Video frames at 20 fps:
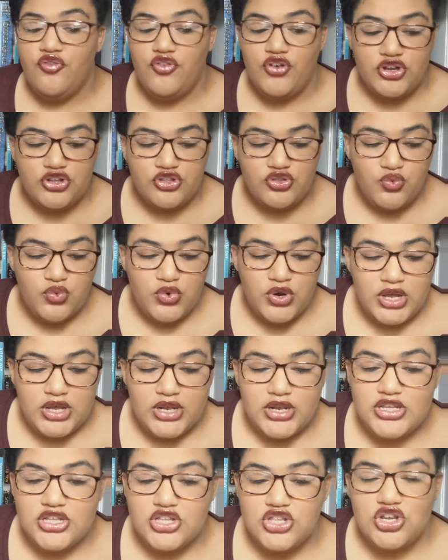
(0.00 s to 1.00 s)
First, we're
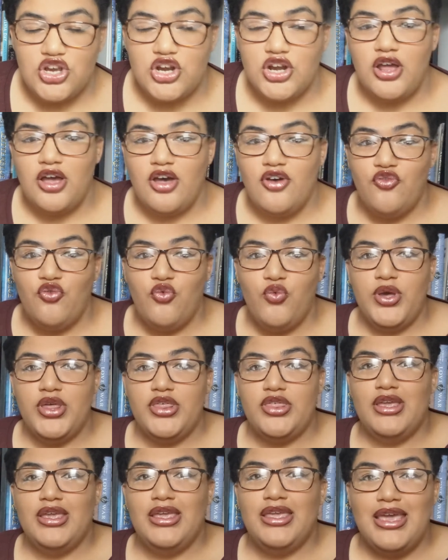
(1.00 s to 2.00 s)
going to start off
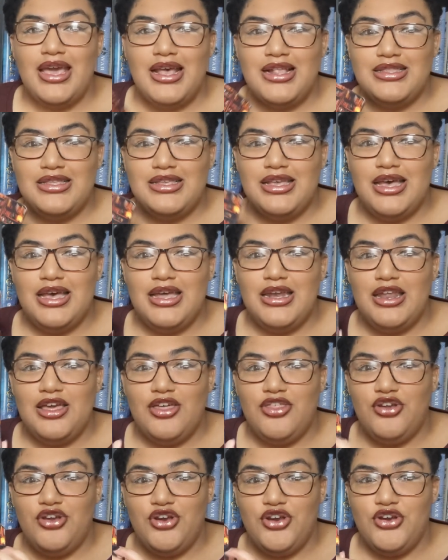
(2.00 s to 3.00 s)
with yet
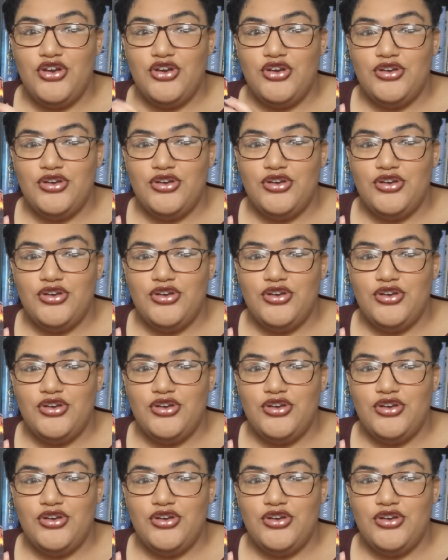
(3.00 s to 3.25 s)
another